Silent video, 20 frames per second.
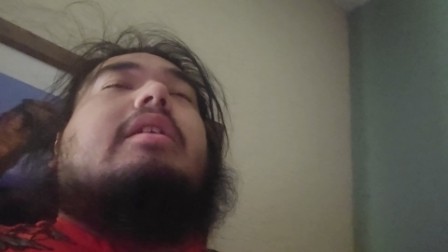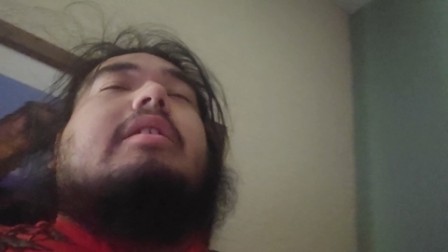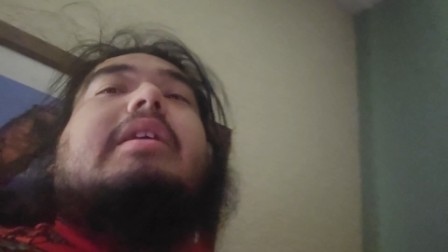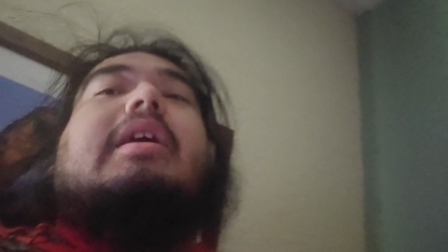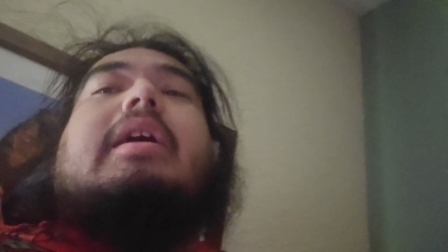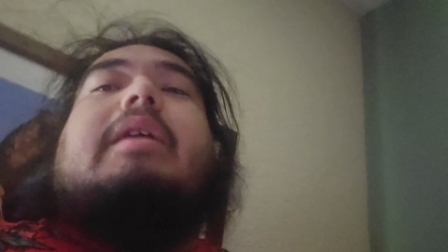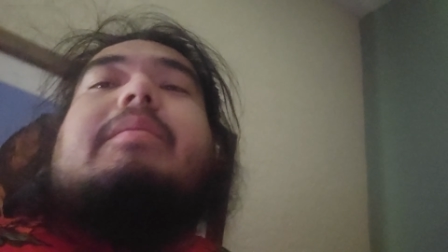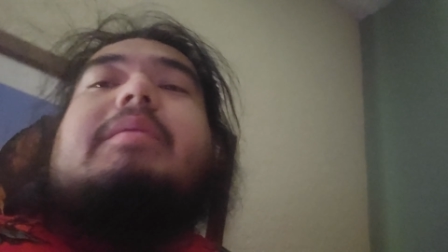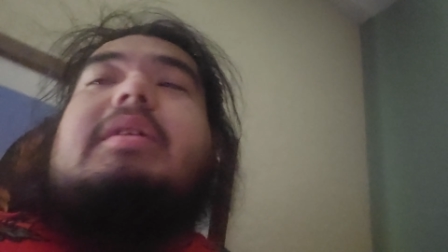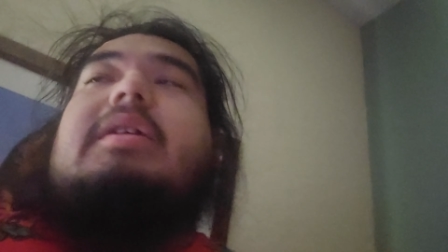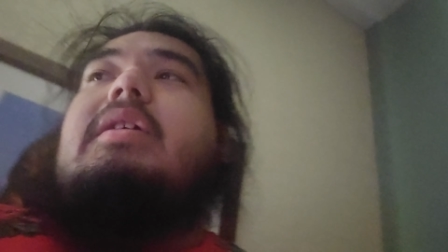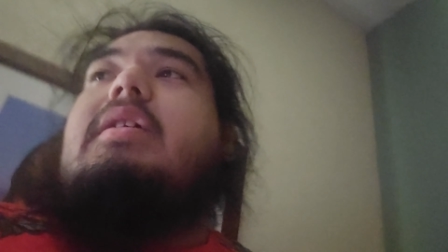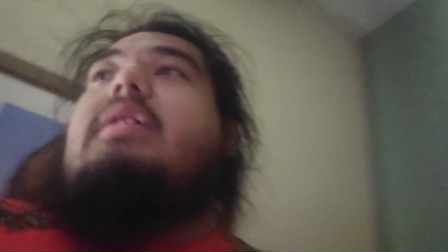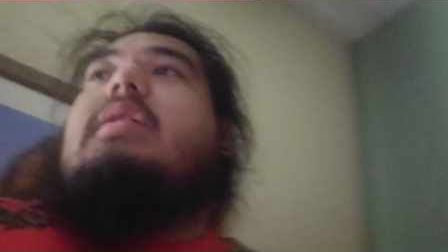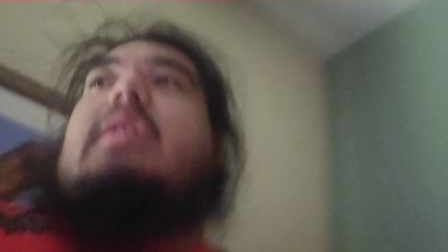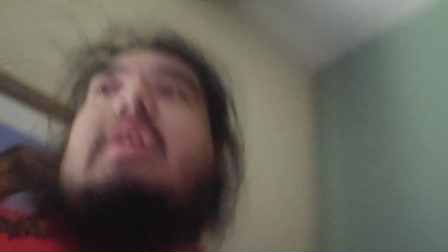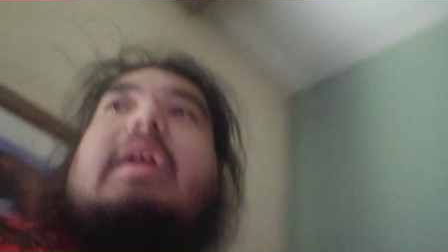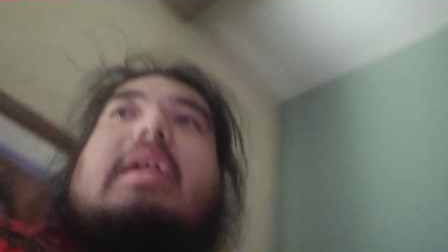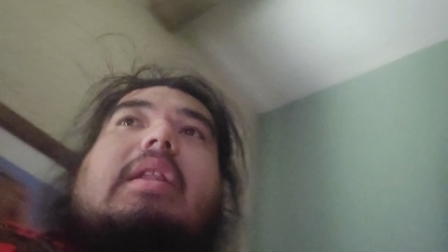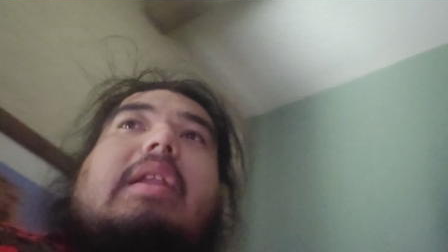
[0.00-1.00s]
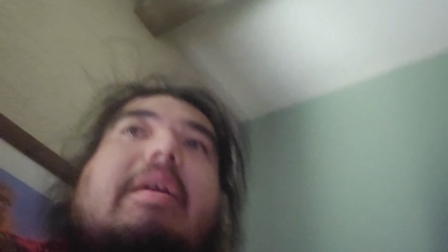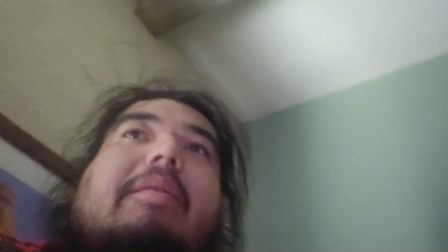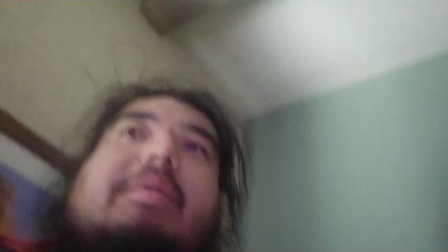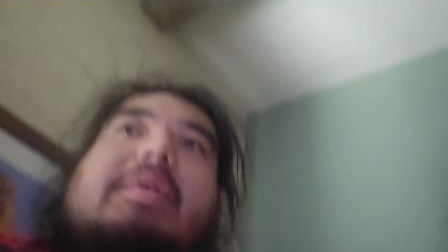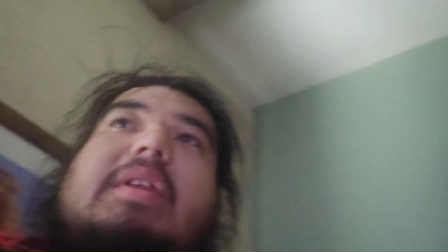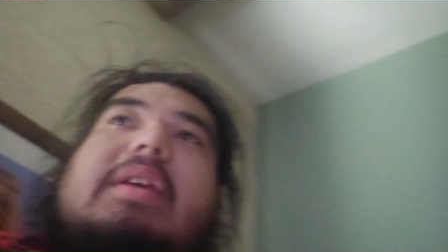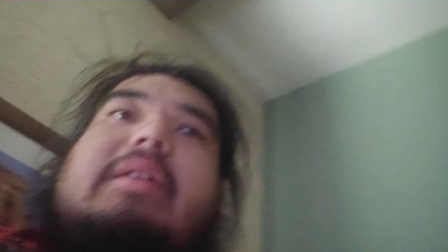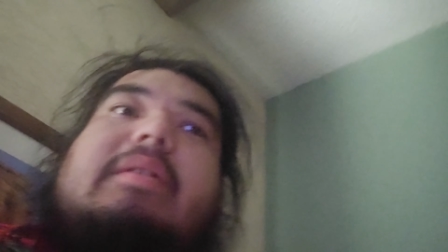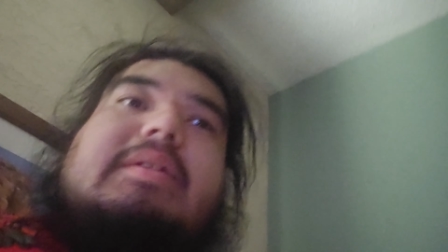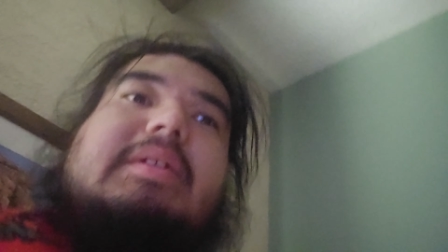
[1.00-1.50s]
okay, I'm gonna get
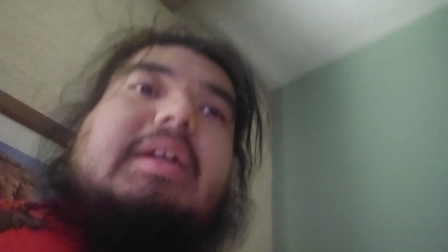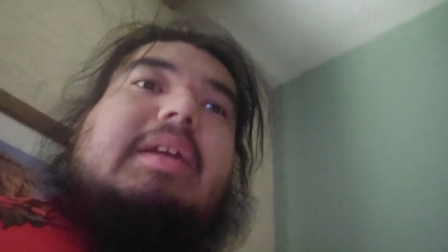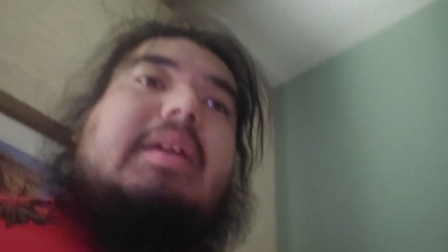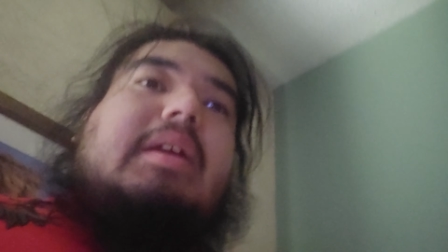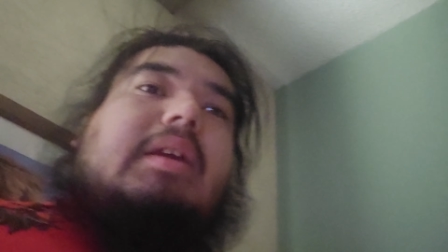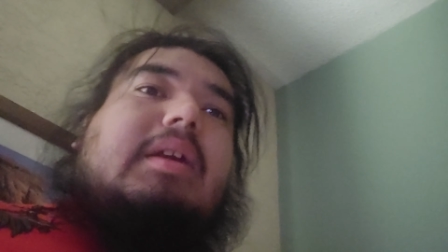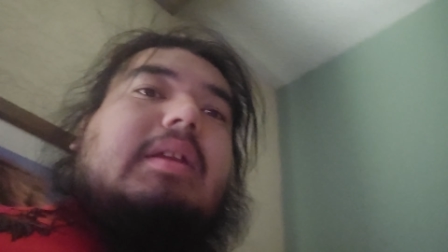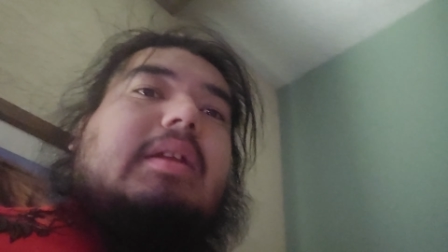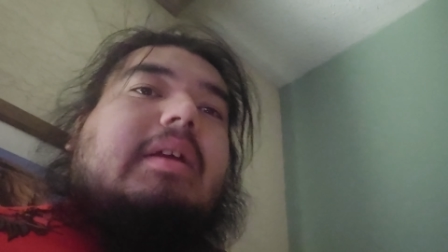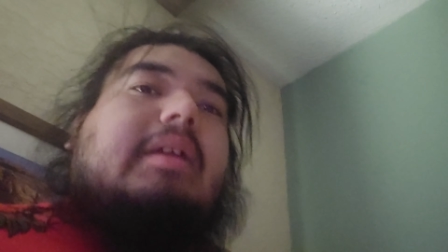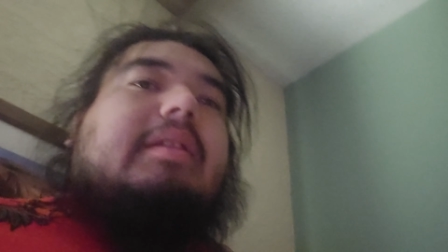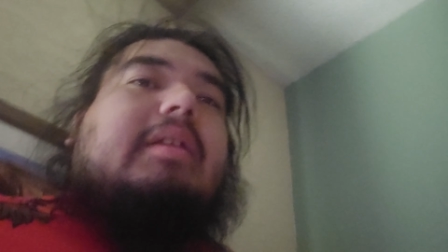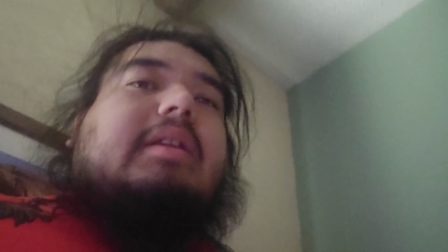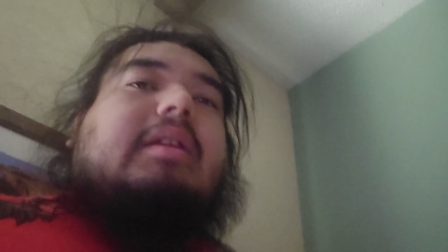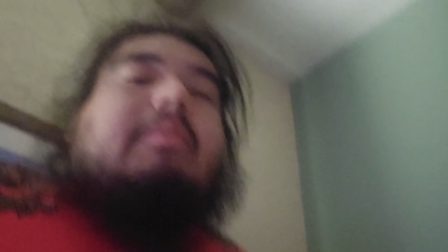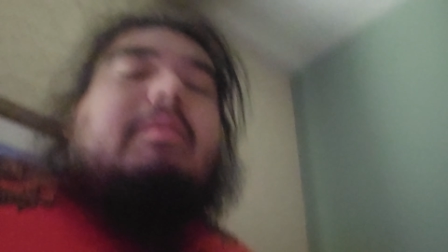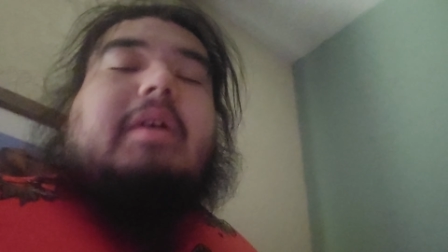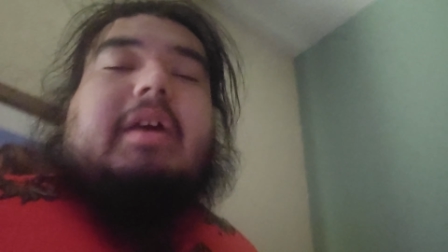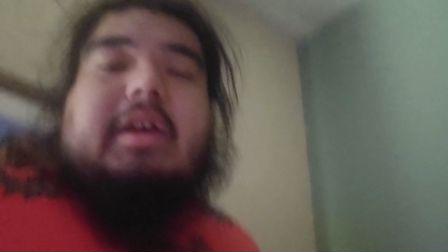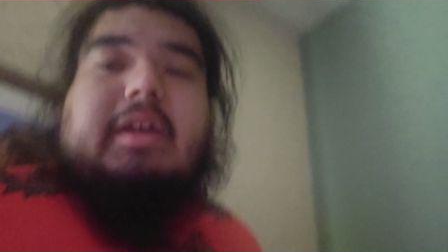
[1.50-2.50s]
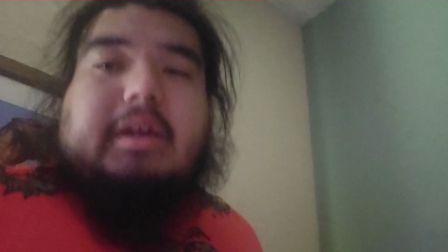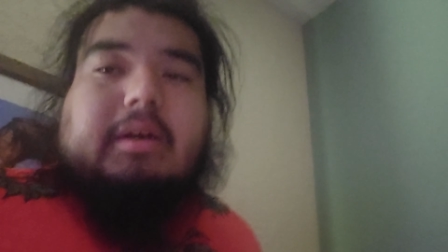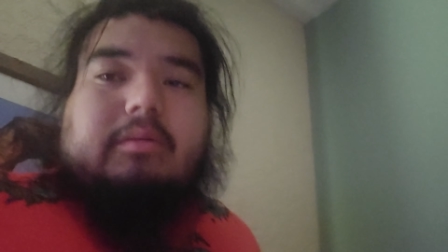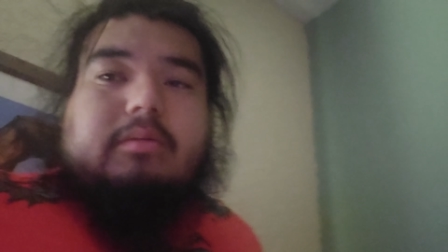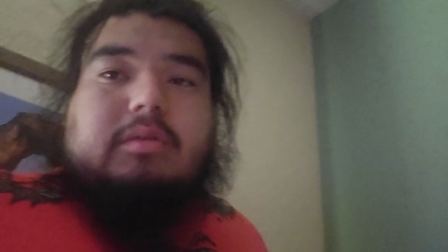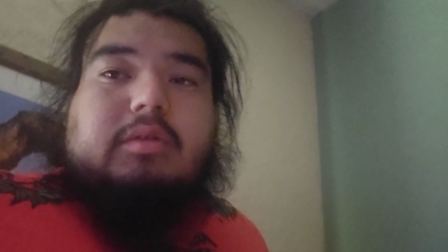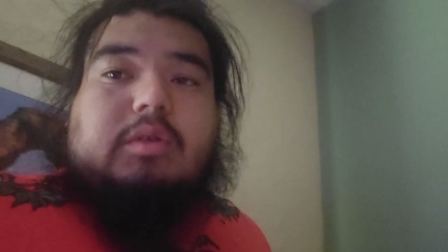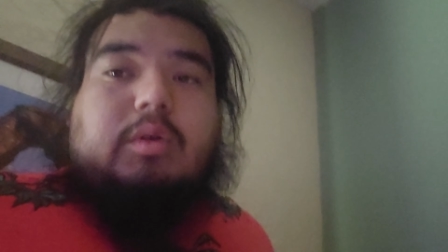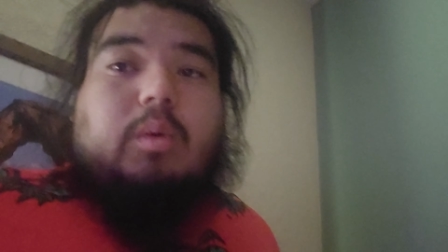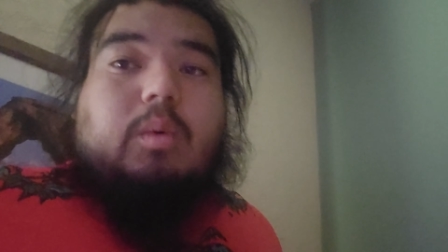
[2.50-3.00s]
everything else I need and then I'm gonna head out.
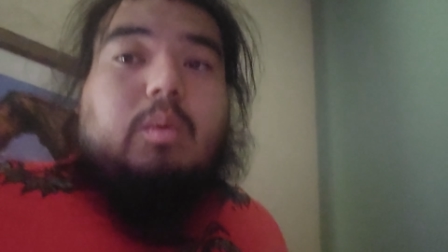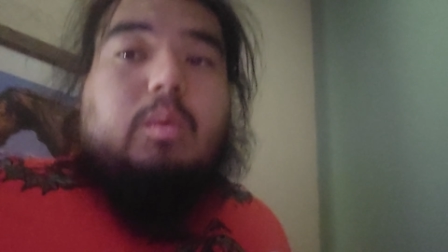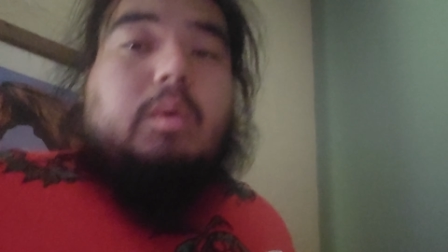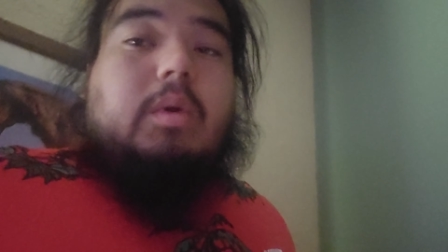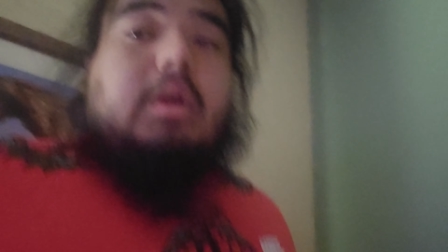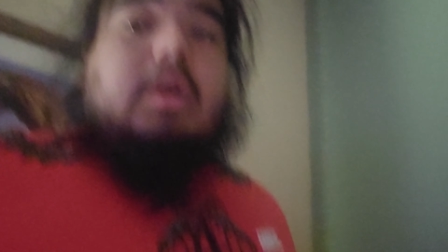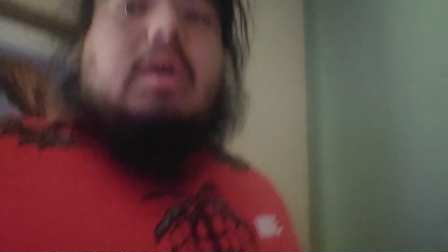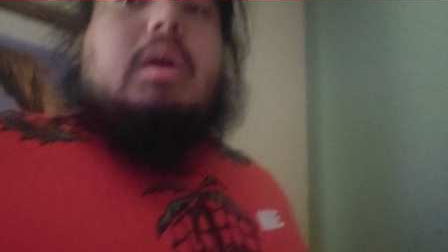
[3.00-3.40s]
So